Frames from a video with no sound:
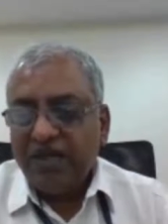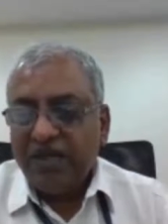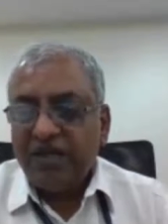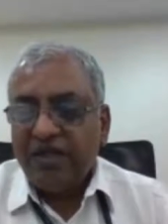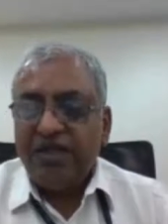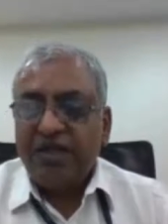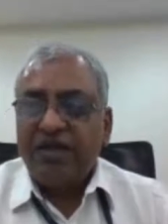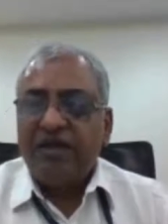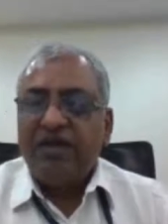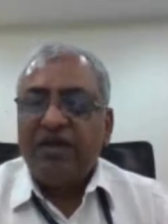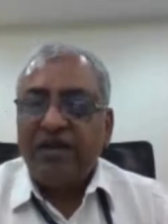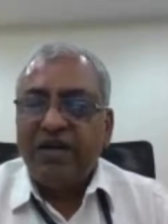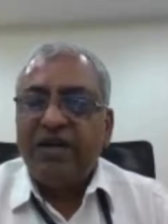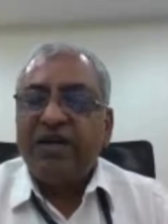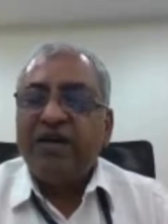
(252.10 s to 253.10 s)
They
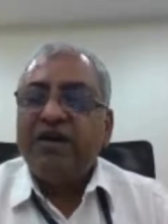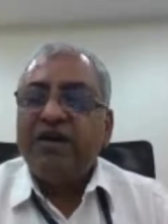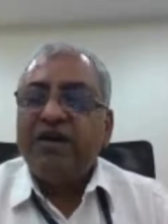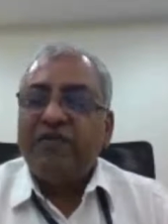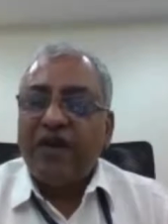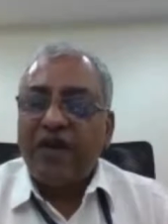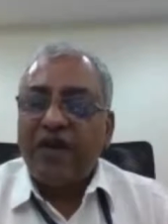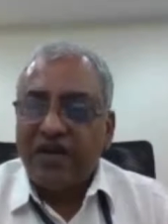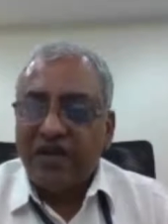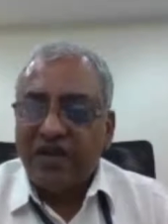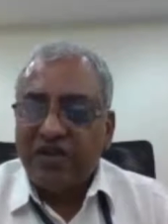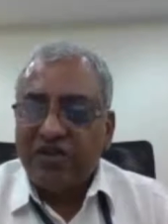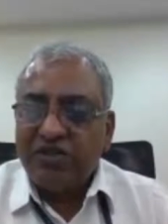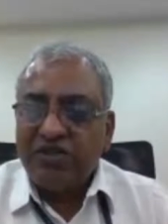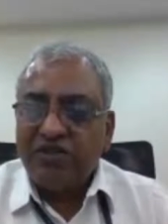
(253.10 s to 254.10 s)
did a
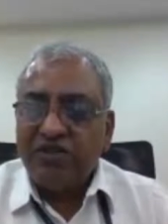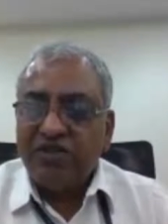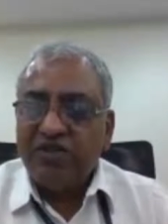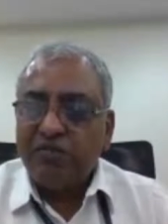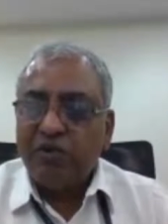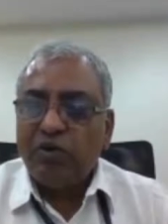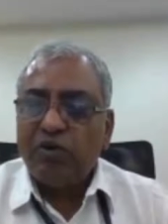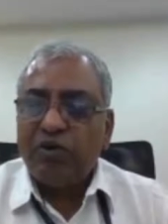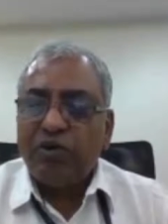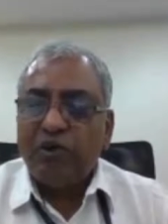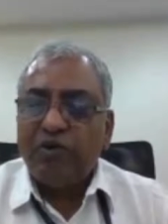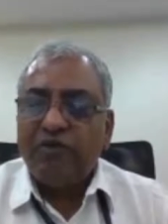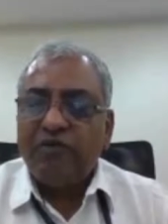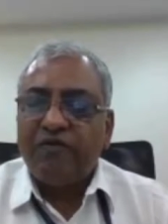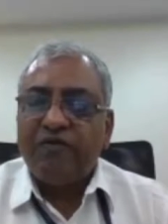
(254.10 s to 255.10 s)
validation both
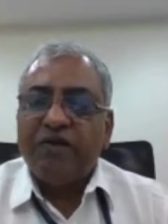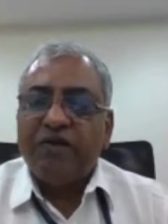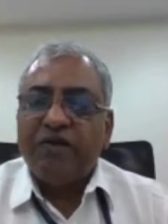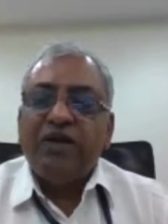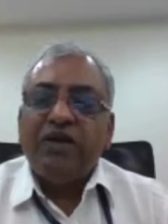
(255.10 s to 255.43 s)
of